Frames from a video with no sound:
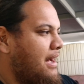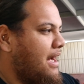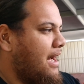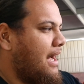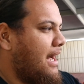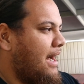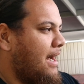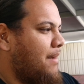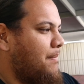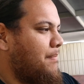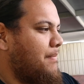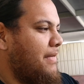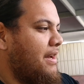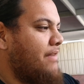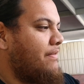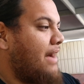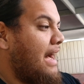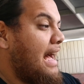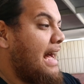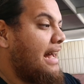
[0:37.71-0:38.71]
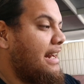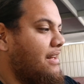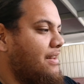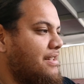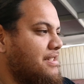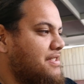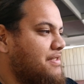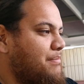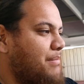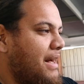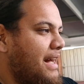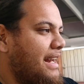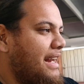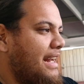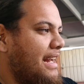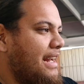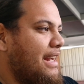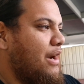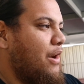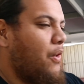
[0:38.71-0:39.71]
If I had lots of
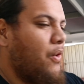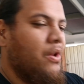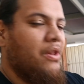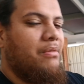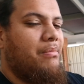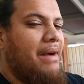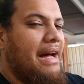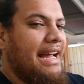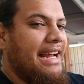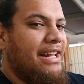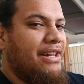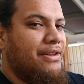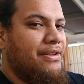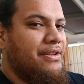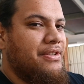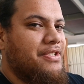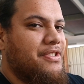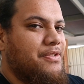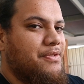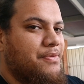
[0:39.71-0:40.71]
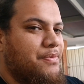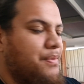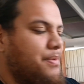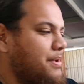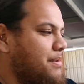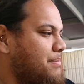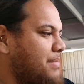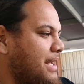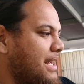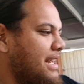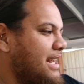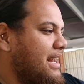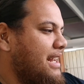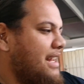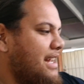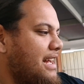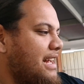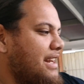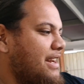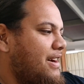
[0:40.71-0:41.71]
money, all of my enclosures would
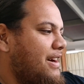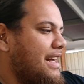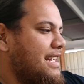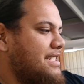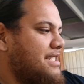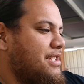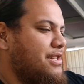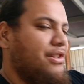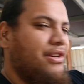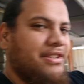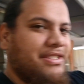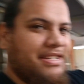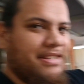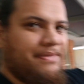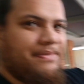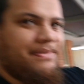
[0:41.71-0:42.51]
be a nice glossy